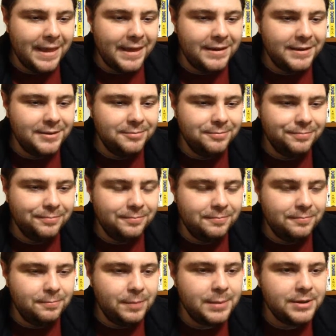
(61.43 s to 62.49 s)

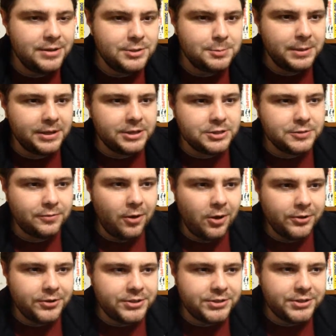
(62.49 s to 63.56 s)
And maybe its biggest
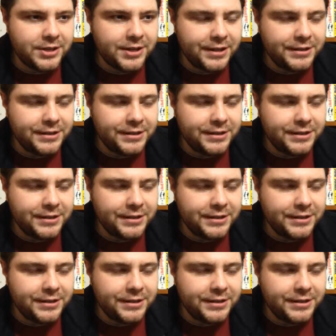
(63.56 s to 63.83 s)
fault is